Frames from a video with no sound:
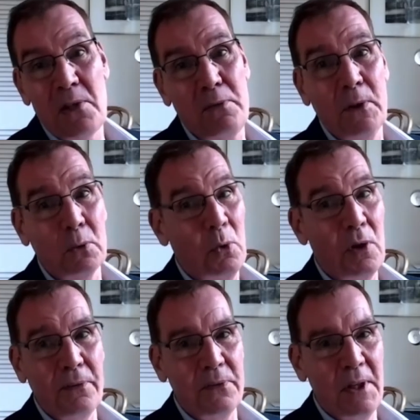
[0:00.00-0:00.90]
was
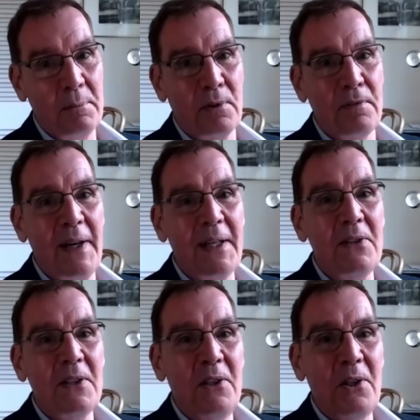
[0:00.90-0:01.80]
Anisfield-Wolf that
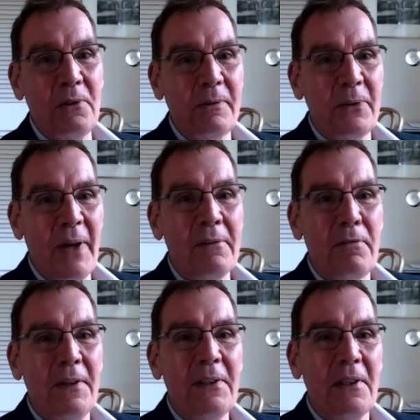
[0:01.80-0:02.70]
provided the initial
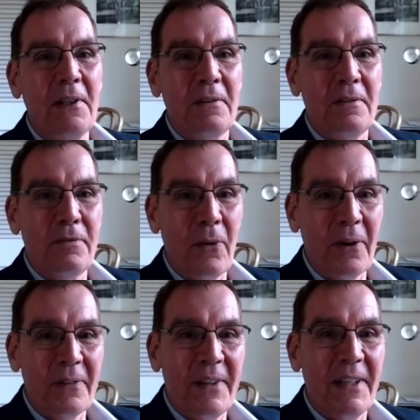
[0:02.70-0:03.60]
grant funding
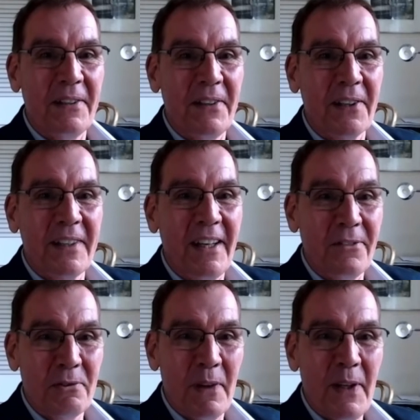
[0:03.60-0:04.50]
for the
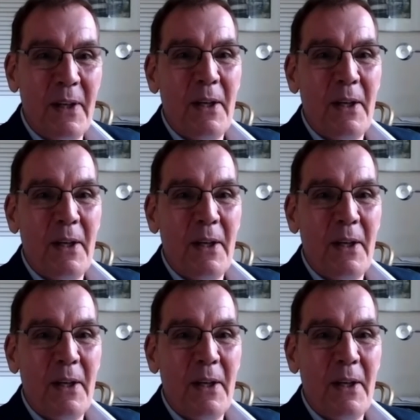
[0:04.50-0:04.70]
archives.